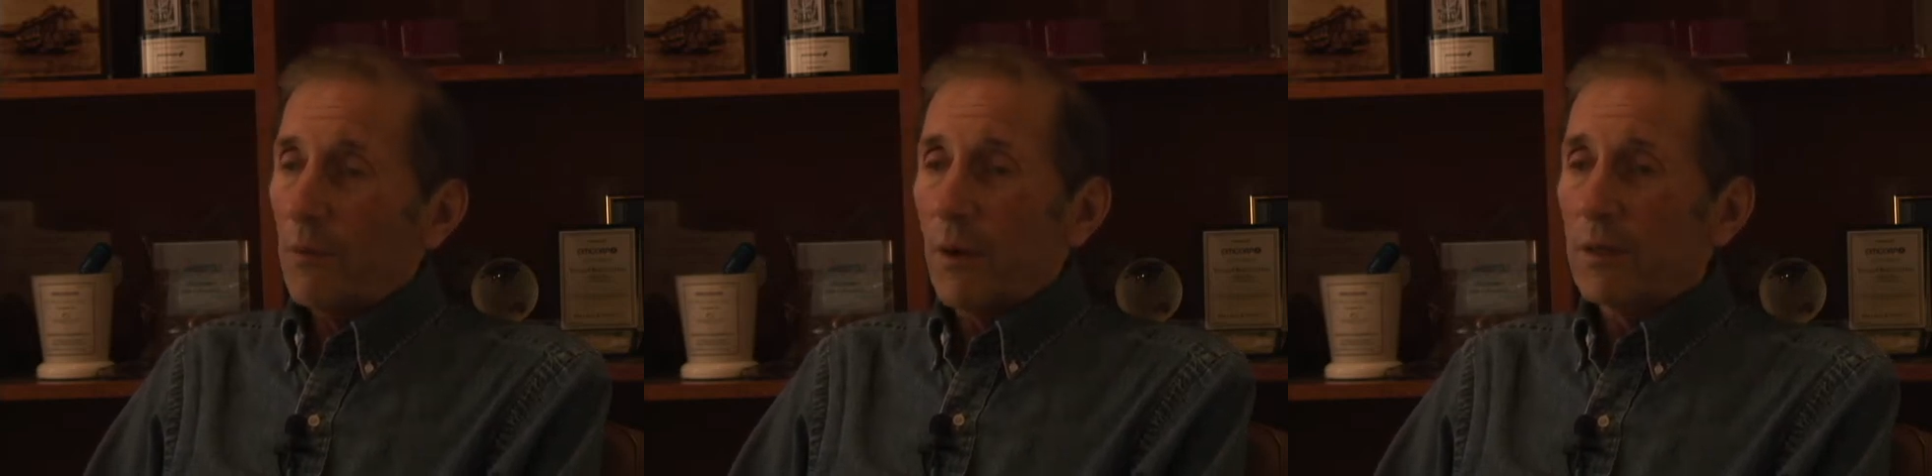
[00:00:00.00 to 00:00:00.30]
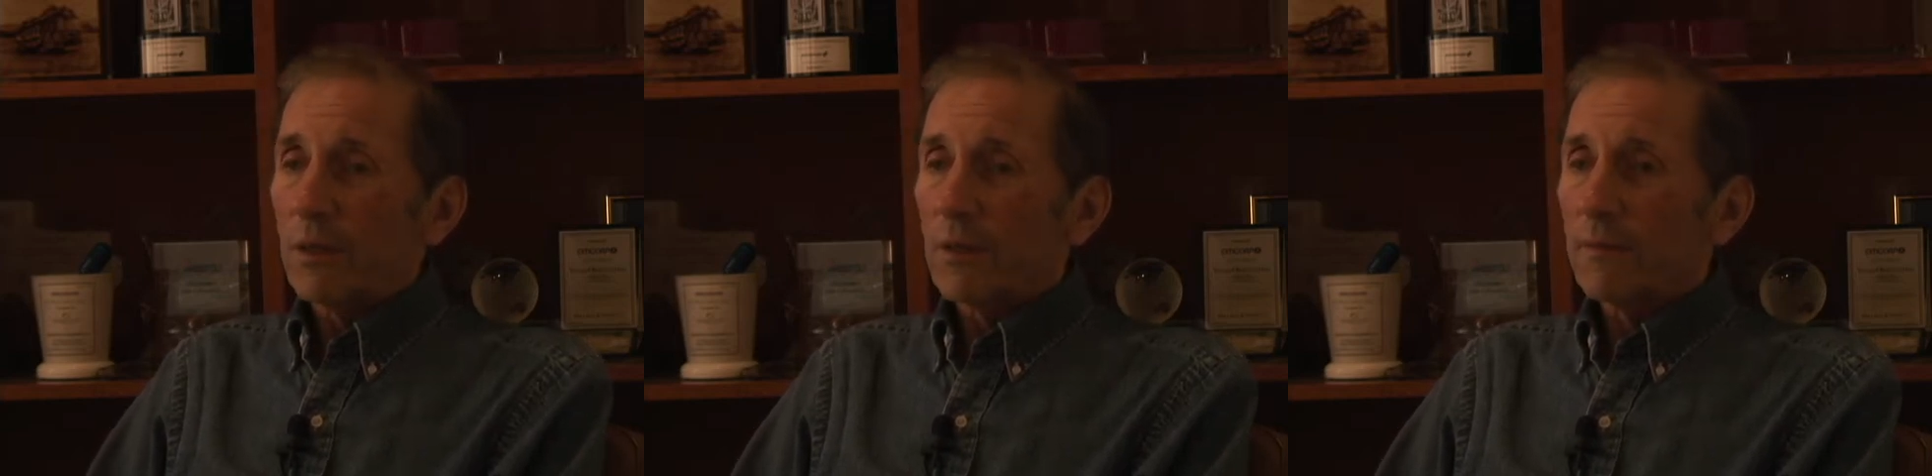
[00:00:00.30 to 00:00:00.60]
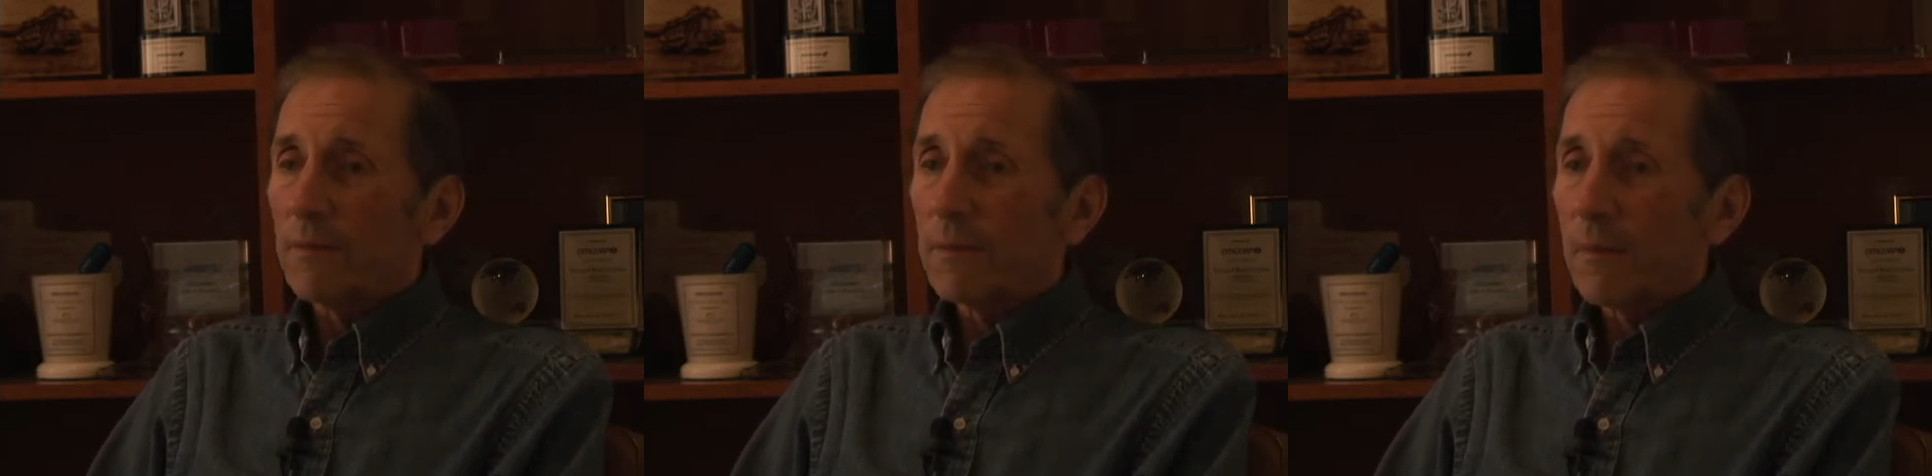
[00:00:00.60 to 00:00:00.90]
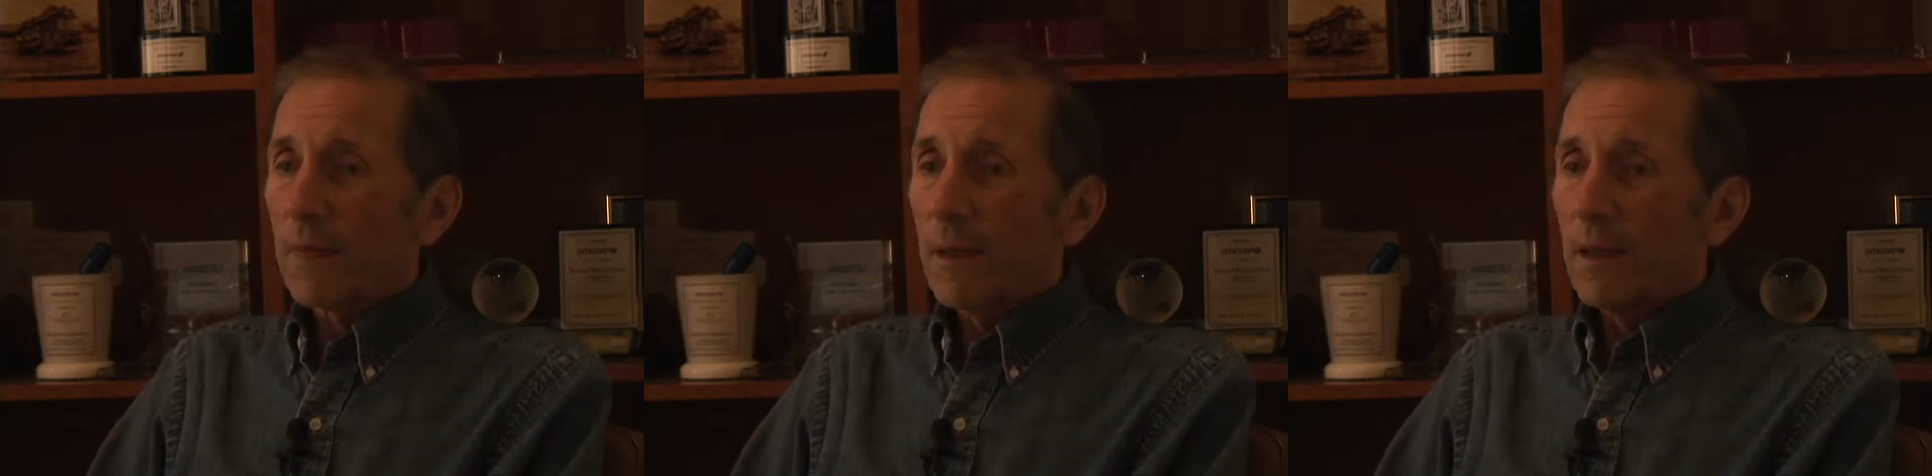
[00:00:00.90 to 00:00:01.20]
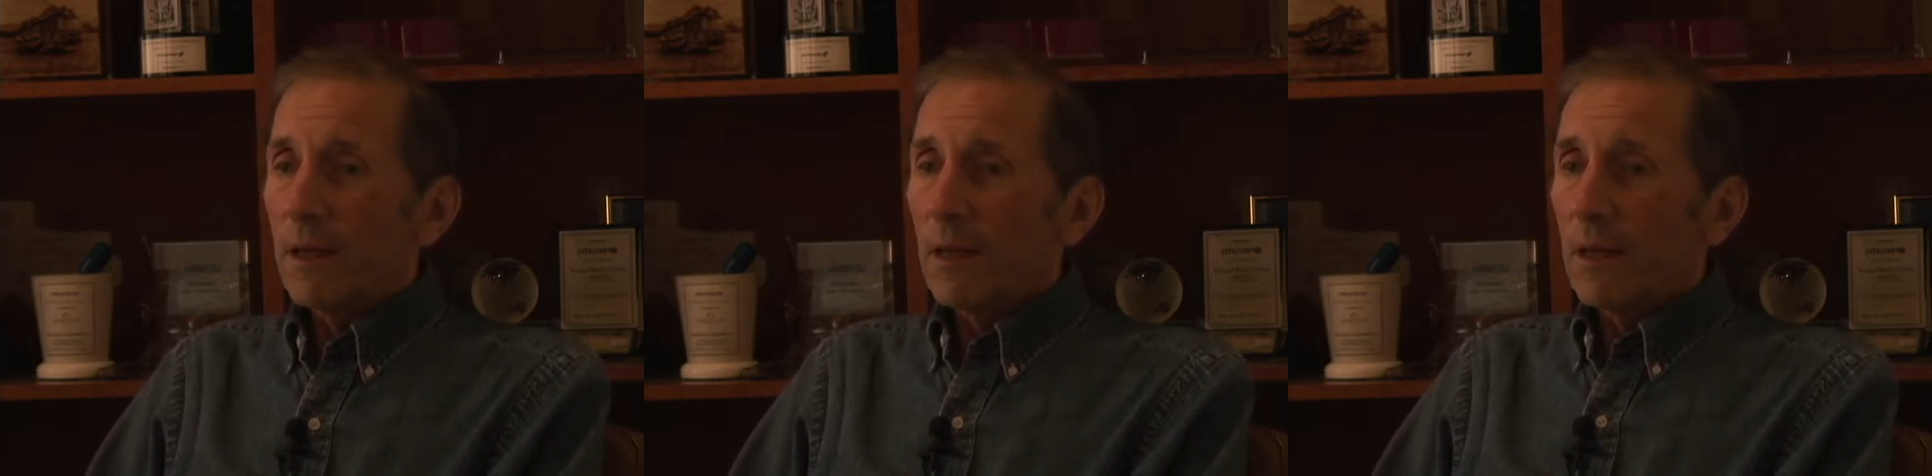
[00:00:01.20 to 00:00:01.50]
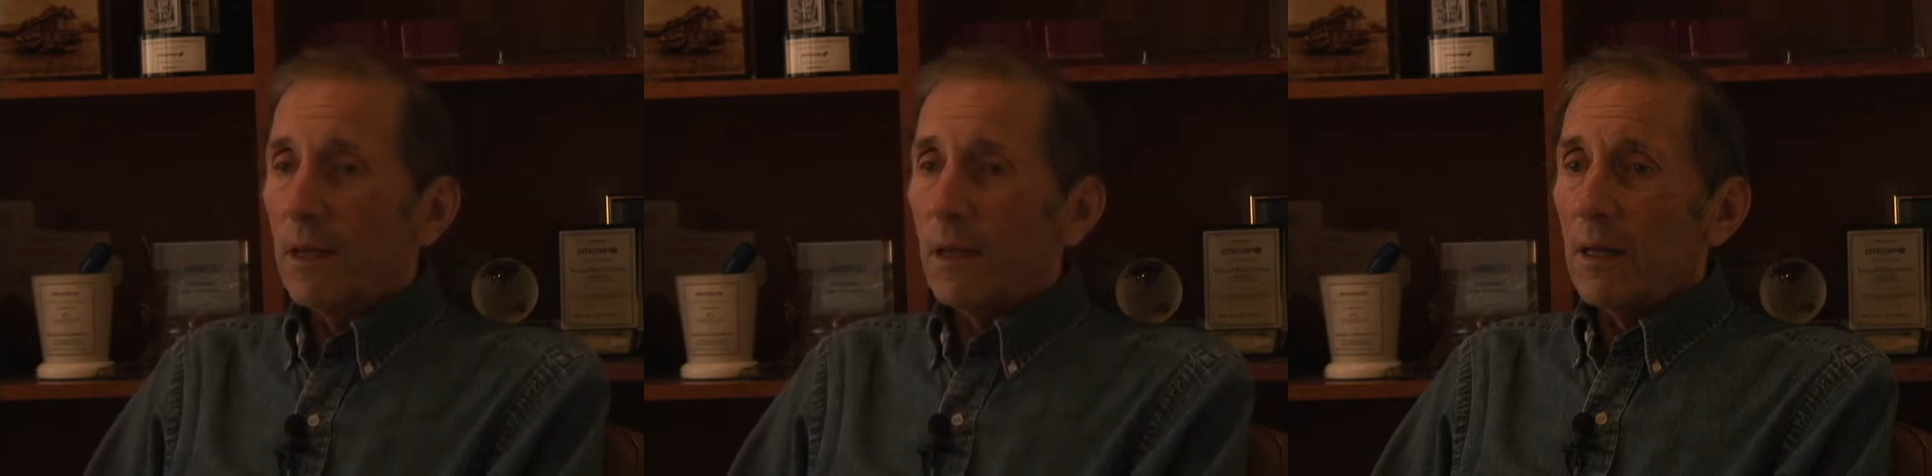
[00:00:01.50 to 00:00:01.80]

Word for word: were a bunch of spending time up in Vermont.